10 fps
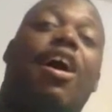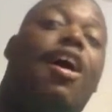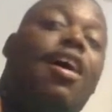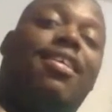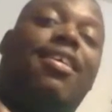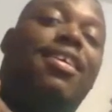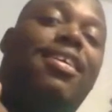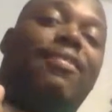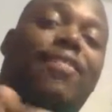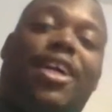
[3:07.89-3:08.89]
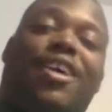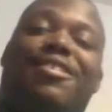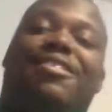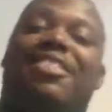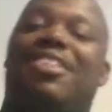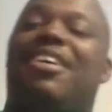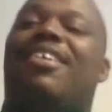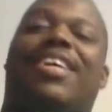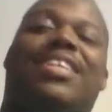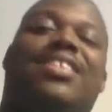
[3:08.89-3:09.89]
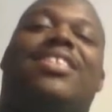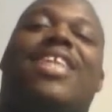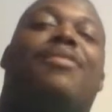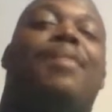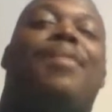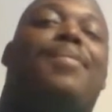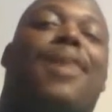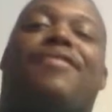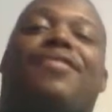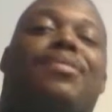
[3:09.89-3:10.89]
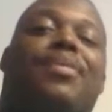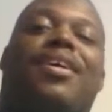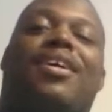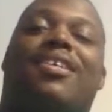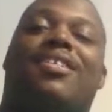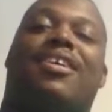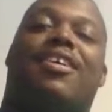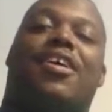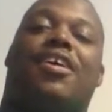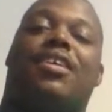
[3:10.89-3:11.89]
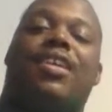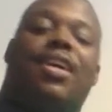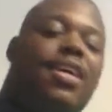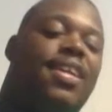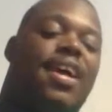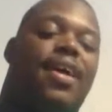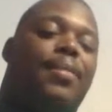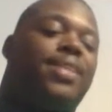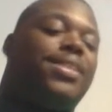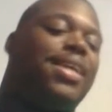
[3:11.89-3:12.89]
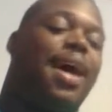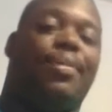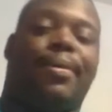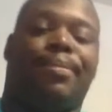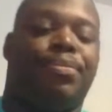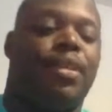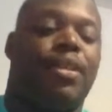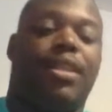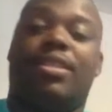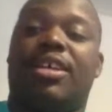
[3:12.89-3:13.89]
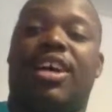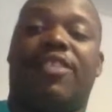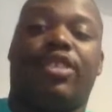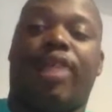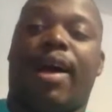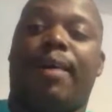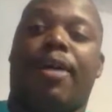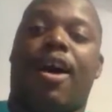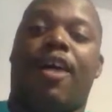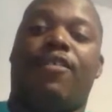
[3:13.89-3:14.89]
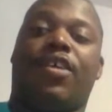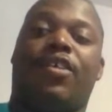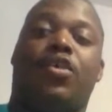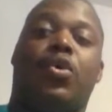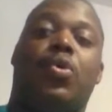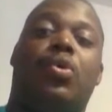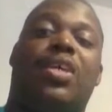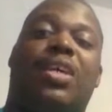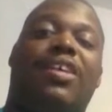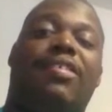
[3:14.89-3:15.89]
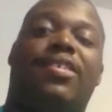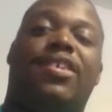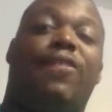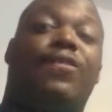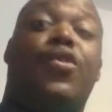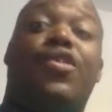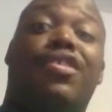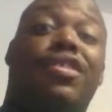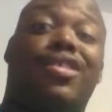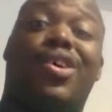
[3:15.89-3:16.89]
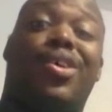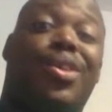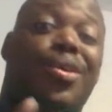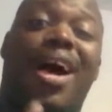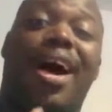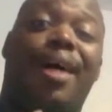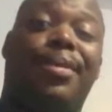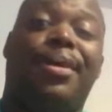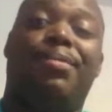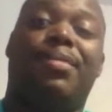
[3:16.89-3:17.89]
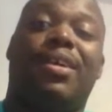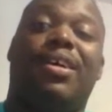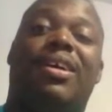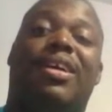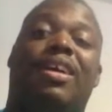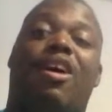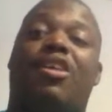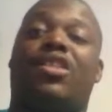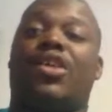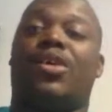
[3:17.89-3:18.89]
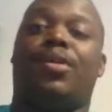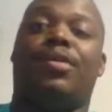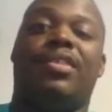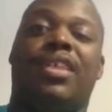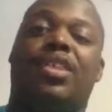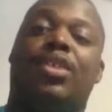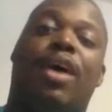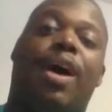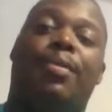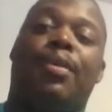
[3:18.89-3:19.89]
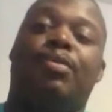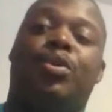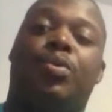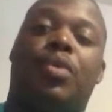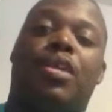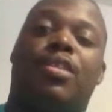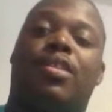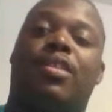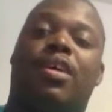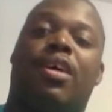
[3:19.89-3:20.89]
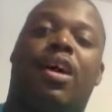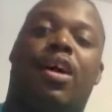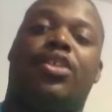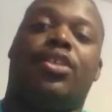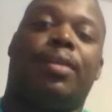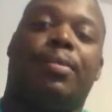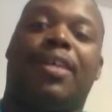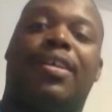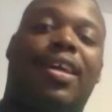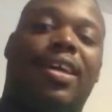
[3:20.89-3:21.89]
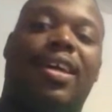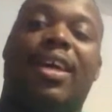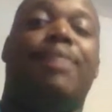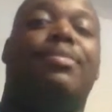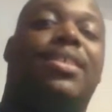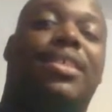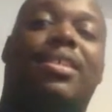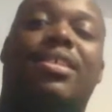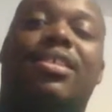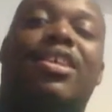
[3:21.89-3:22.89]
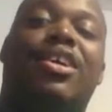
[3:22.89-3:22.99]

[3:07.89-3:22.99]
Con video and check where I bought back from the con. Now, back to the album. This is a cover swipe off of Kool Keith's fourth solo album. He also did two albums with the Ultra Magnetic MCs.